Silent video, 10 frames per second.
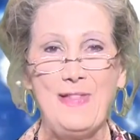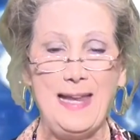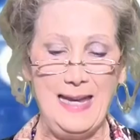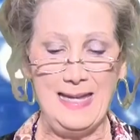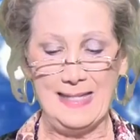
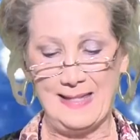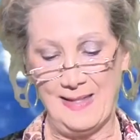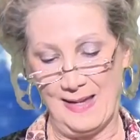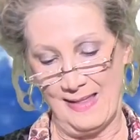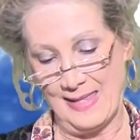that is
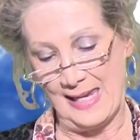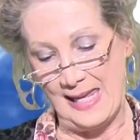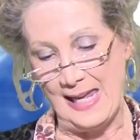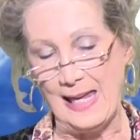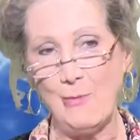the
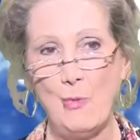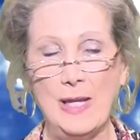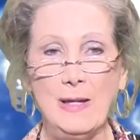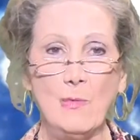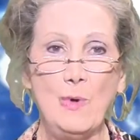key.
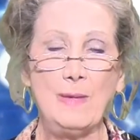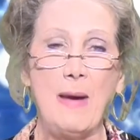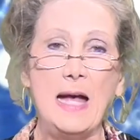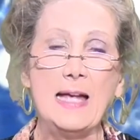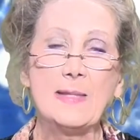When
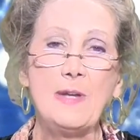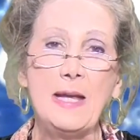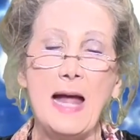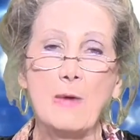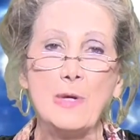my husband
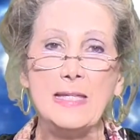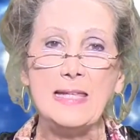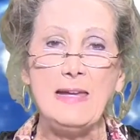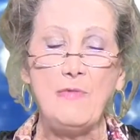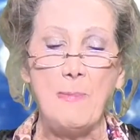and I
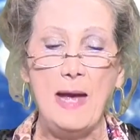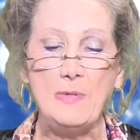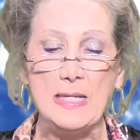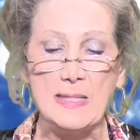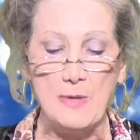received the
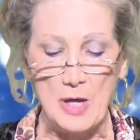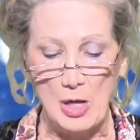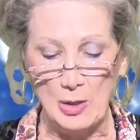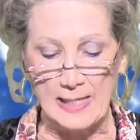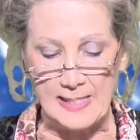baptism in the
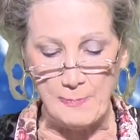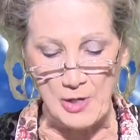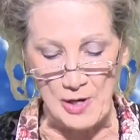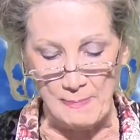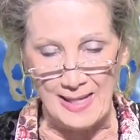Holy
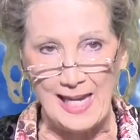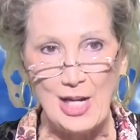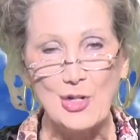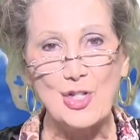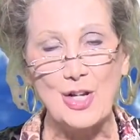Spirit many
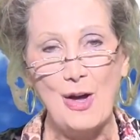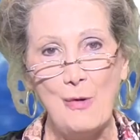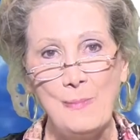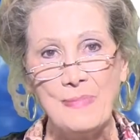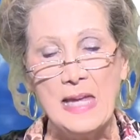years
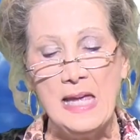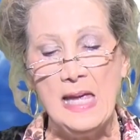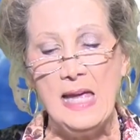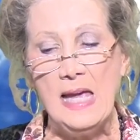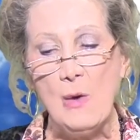ago,
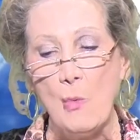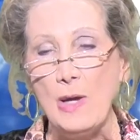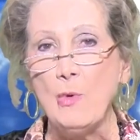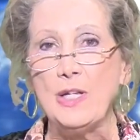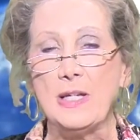
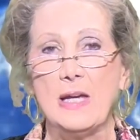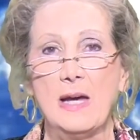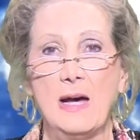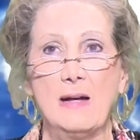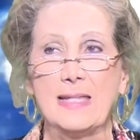we would
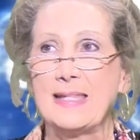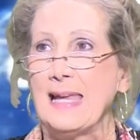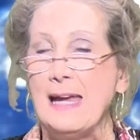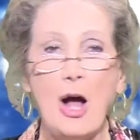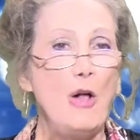
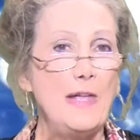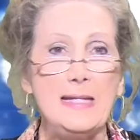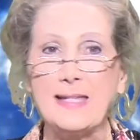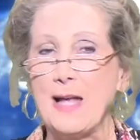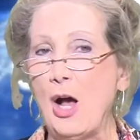sing all
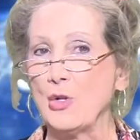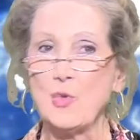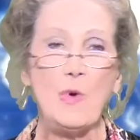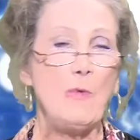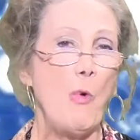these
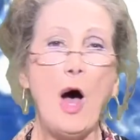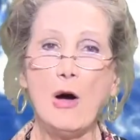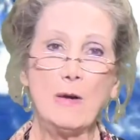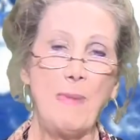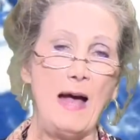songs. We
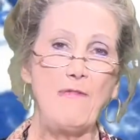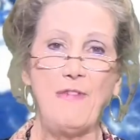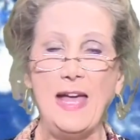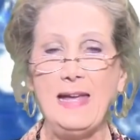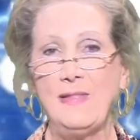walk by
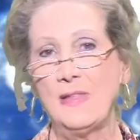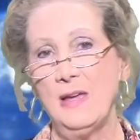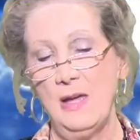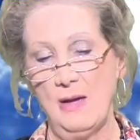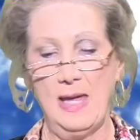faith.
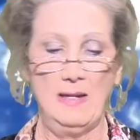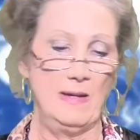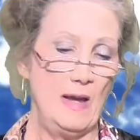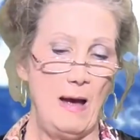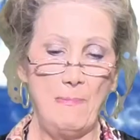And
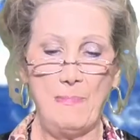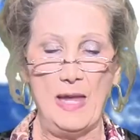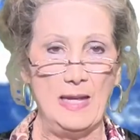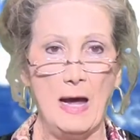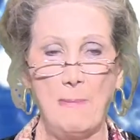
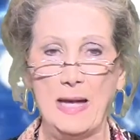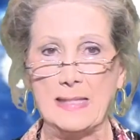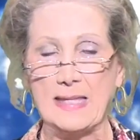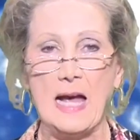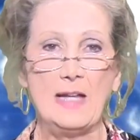not by
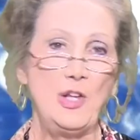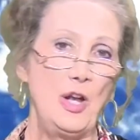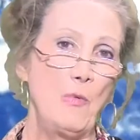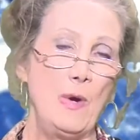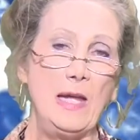sight. You
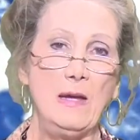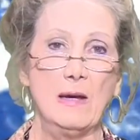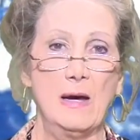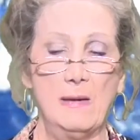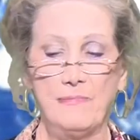know,
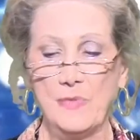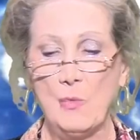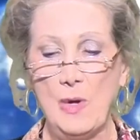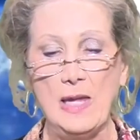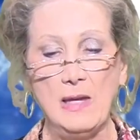
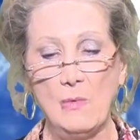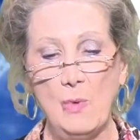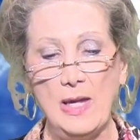we